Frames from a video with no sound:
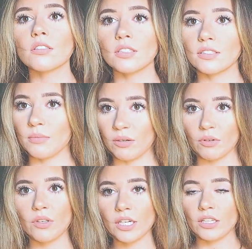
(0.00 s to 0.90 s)
This is my
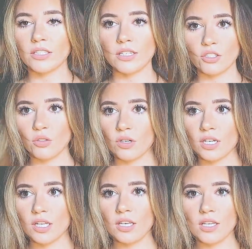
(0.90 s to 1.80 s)
real hair. This is how short
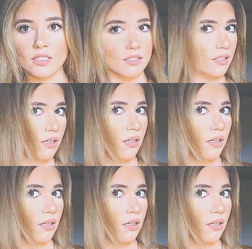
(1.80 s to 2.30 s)
it is.